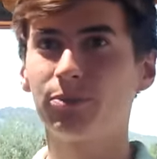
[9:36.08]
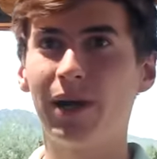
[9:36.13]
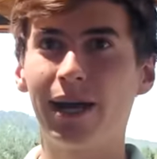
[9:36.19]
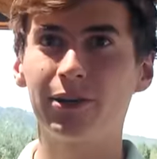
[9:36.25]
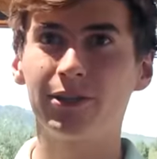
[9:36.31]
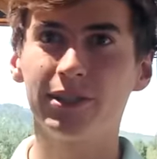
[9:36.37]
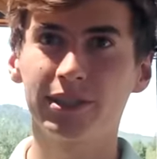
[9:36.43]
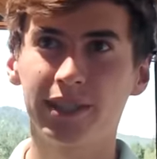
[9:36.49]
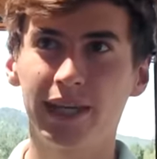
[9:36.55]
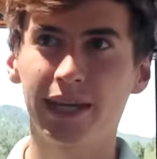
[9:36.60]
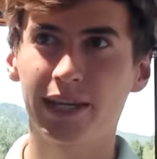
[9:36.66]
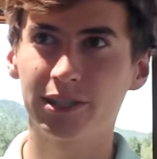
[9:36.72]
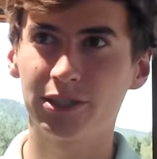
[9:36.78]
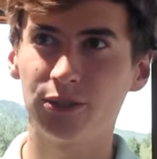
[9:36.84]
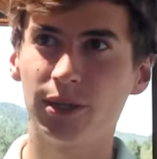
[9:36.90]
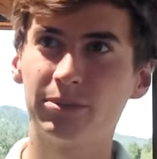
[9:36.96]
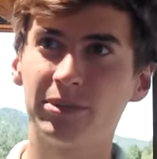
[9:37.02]
batteries that
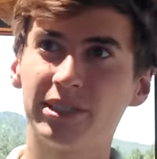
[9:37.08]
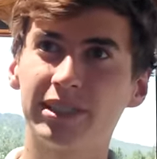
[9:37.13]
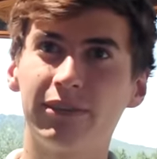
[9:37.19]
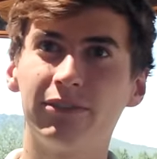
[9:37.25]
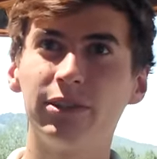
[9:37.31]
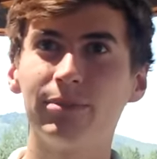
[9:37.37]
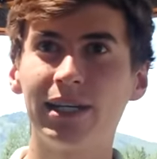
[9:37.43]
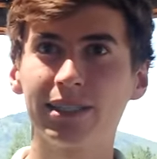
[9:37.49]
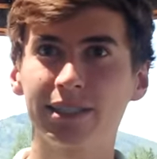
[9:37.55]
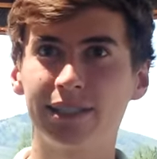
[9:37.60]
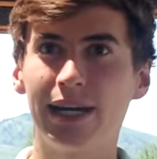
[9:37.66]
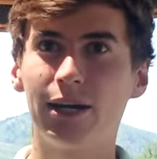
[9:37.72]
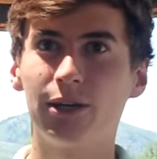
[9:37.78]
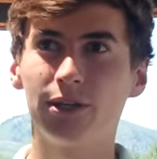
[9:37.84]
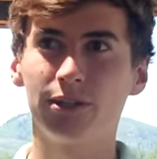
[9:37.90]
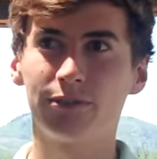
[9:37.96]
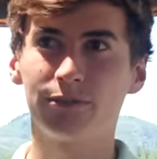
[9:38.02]
gets you up to 70 miles an
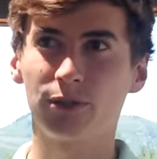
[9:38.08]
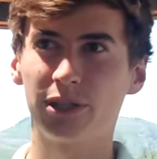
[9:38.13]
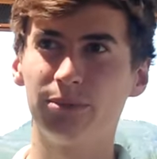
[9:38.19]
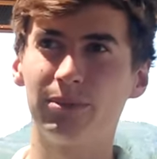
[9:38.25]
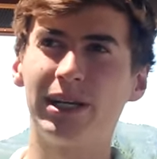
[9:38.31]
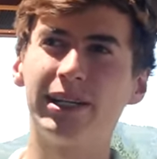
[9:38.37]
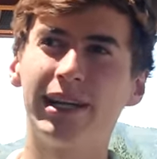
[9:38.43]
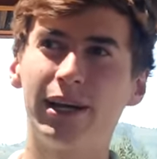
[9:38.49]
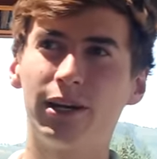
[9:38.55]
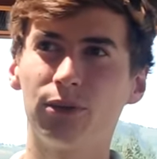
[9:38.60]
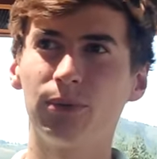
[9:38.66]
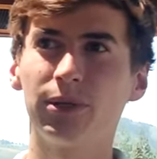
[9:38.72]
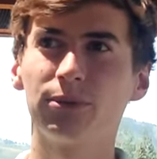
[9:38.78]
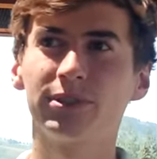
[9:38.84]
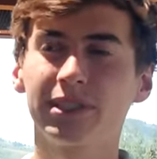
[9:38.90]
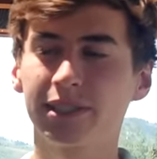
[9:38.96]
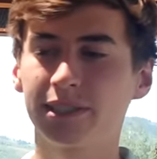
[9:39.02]
hour, 40 mile an hour
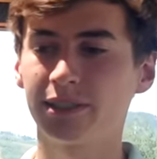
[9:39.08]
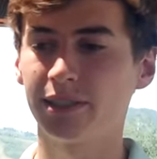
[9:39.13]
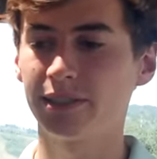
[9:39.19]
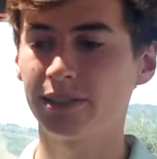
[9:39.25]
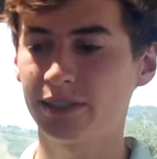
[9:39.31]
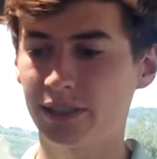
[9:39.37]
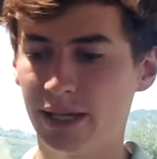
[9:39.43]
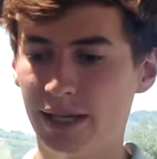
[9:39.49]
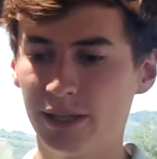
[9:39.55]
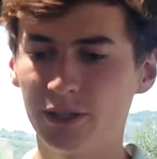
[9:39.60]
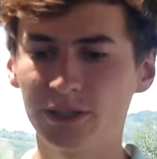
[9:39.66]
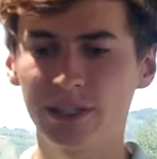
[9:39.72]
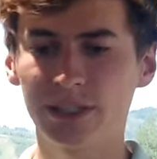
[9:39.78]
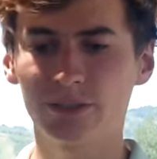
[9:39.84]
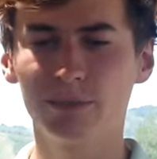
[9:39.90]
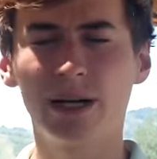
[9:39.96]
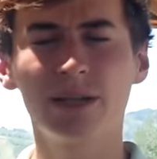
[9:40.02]
wind resistance, and
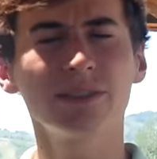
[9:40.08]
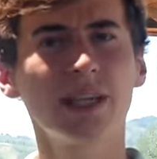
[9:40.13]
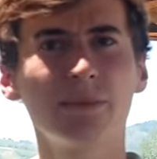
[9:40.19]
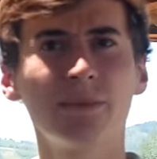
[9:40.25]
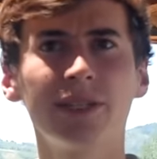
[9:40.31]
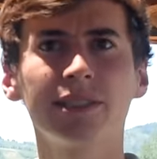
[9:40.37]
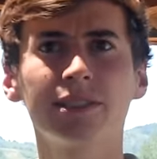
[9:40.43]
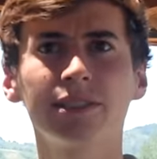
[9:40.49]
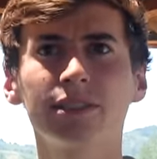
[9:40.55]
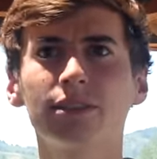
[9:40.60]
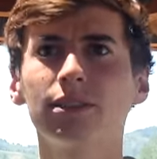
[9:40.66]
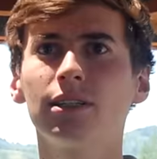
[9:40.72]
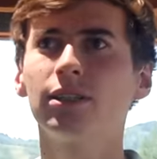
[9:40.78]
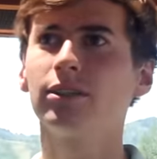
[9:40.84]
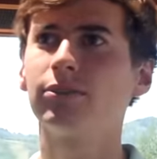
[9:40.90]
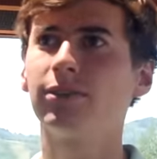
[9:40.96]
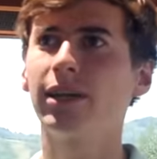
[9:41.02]
those give about 10 minutes
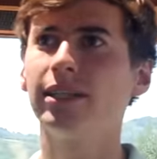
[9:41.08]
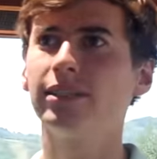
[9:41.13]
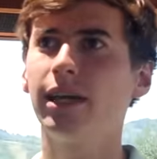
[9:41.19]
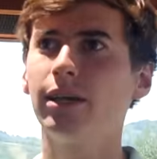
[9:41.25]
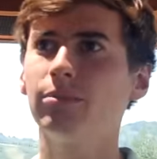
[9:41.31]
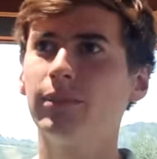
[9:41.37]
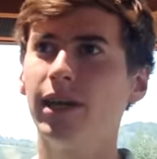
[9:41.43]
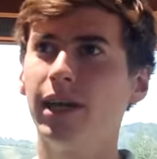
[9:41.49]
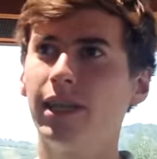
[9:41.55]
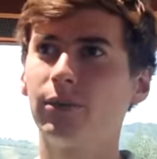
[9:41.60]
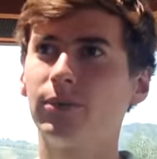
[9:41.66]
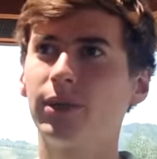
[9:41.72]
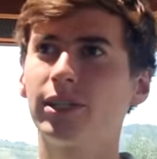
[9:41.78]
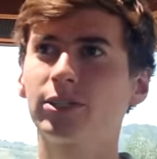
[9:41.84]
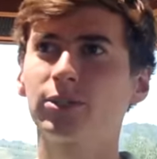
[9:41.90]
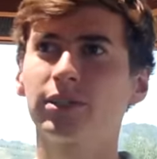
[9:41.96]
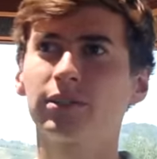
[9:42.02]
of flight time. And then
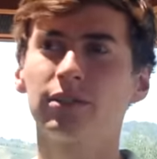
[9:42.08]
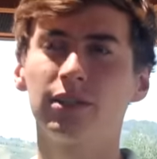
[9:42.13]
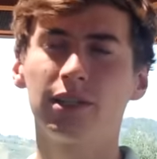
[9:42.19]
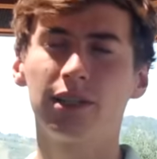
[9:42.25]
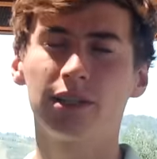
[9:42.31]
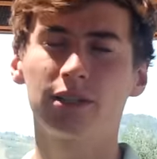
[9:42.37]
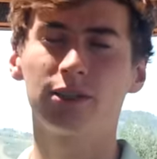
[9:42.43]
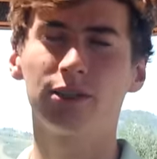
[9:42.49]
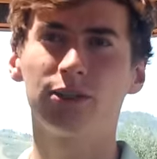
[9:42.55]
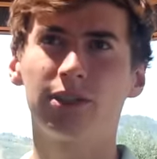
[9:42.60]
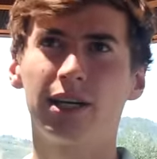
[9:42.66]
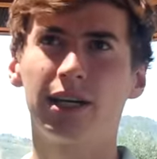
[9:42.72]
we also include